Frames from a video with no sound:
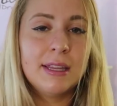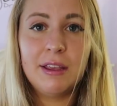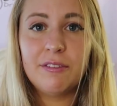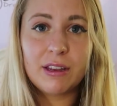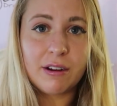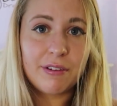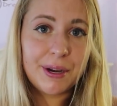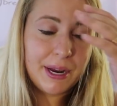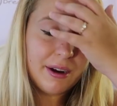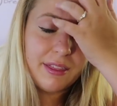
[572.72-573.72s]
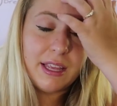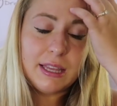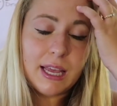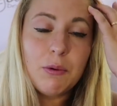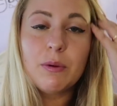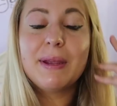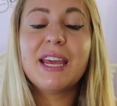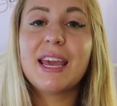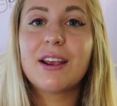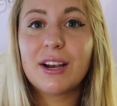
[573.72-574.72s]
live there for a year, then that would
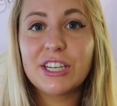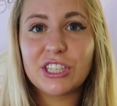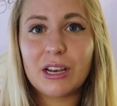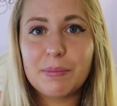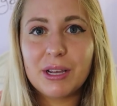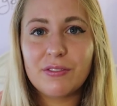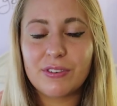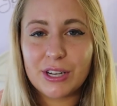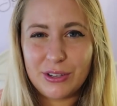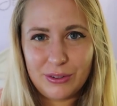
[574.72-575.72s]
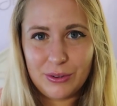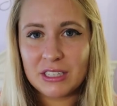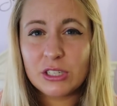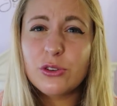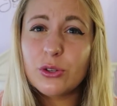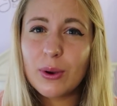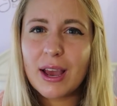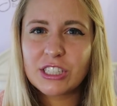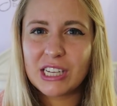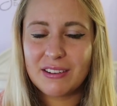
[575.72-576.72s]
be a great job for you, because you do
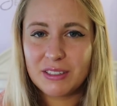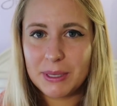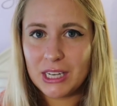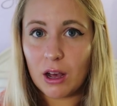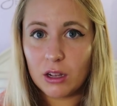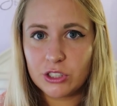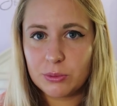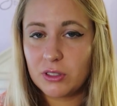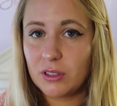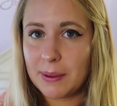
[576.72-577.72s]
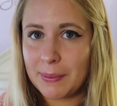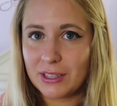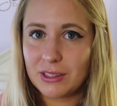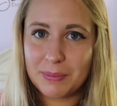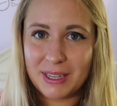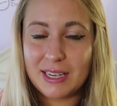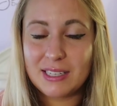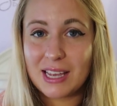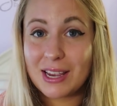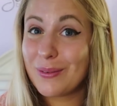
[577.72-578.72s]
actually have to be knowledgeable about the
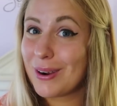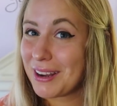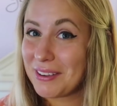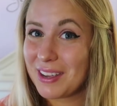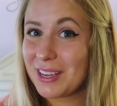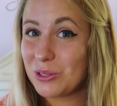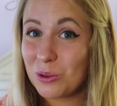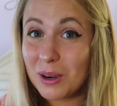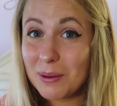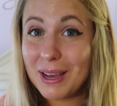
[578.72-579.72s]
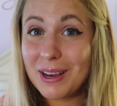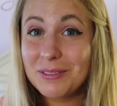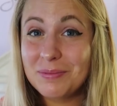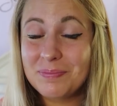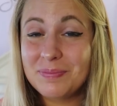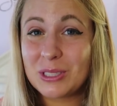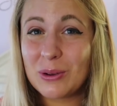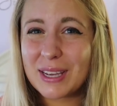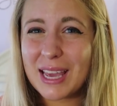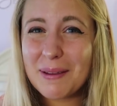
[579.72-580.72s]
place that you are giving a tour about,
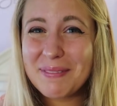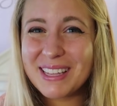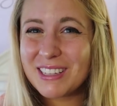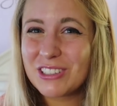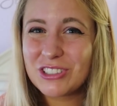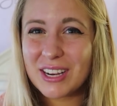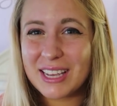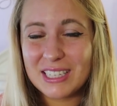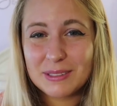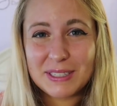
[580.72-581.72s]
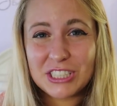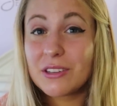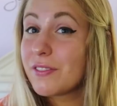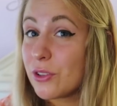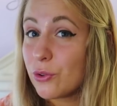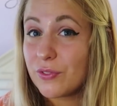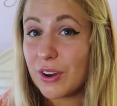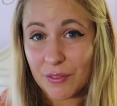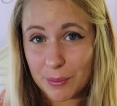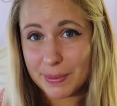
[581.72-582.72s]
so it can be a little tricky, especially if you've
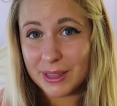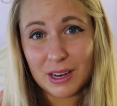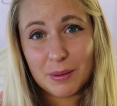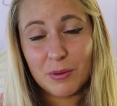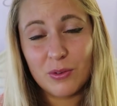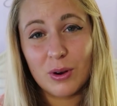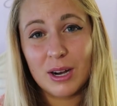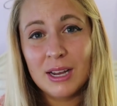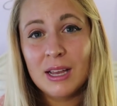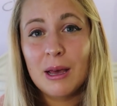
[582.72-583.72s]
never been there before.